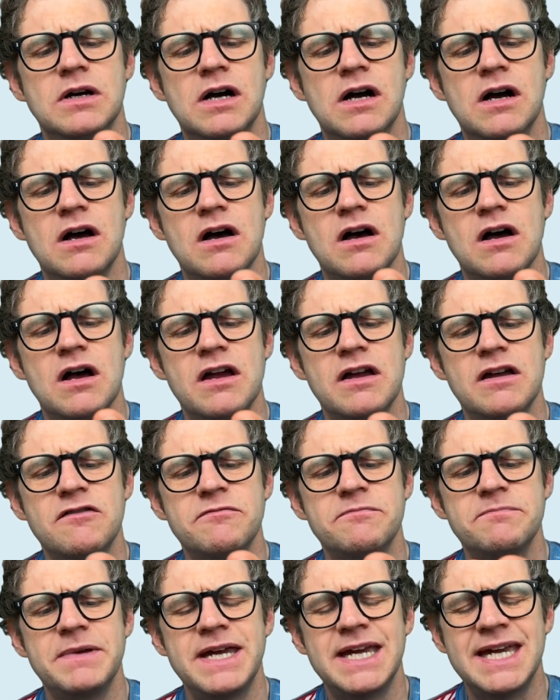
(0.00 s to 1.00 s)

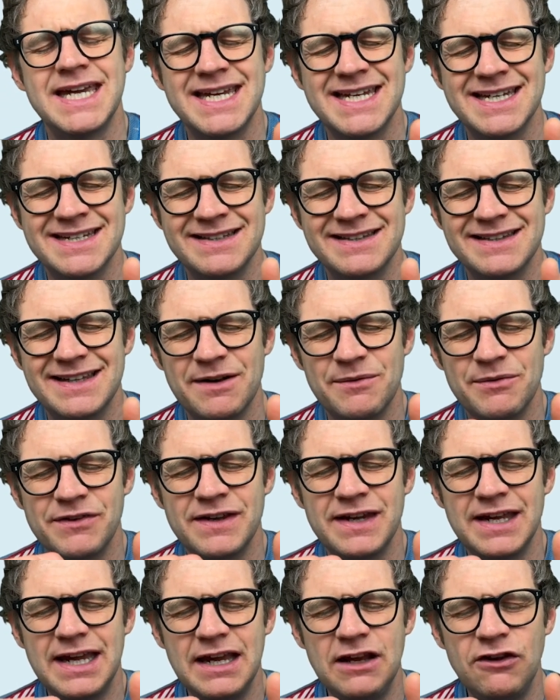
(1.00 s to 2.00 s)
There was
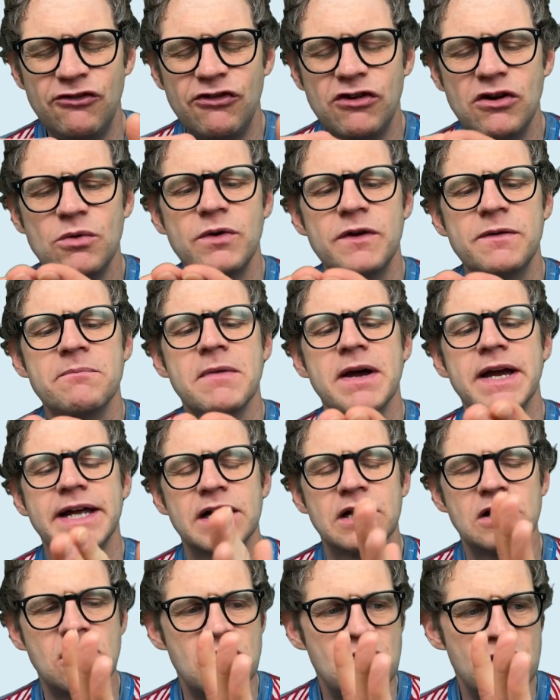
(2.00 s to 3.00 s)
an issue with my
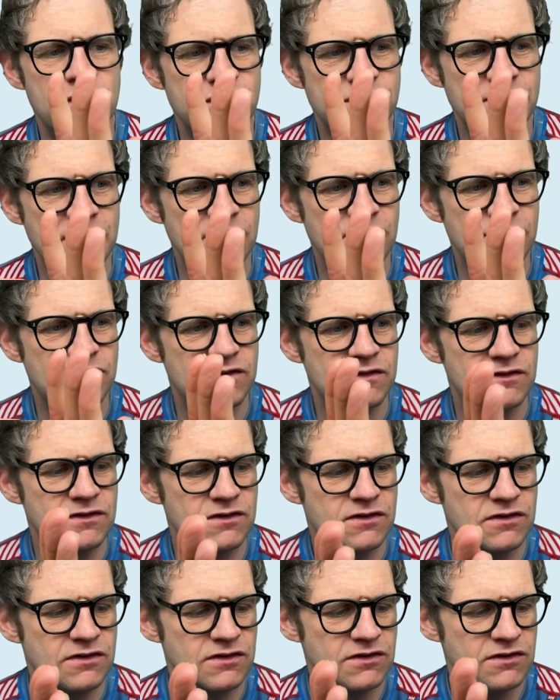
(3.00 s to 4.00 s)
glasses,
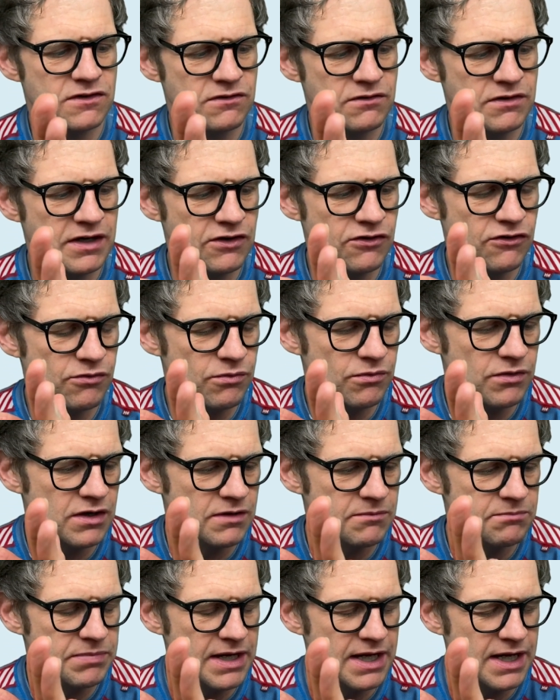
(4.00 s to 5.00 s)
which were
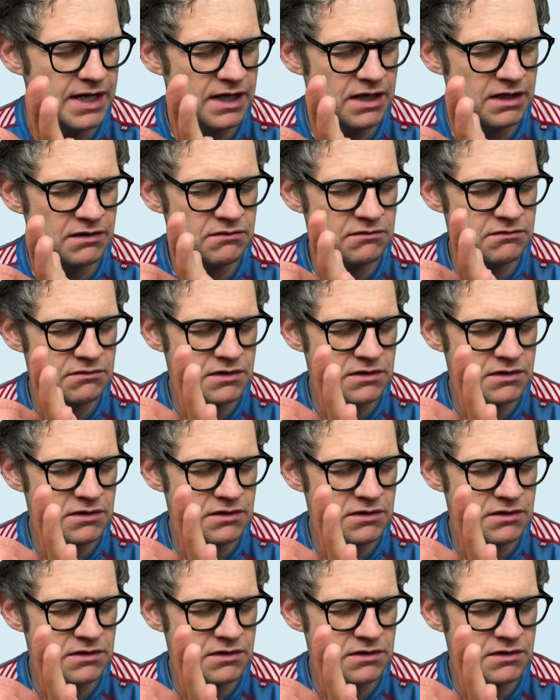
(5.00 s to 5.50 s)
being,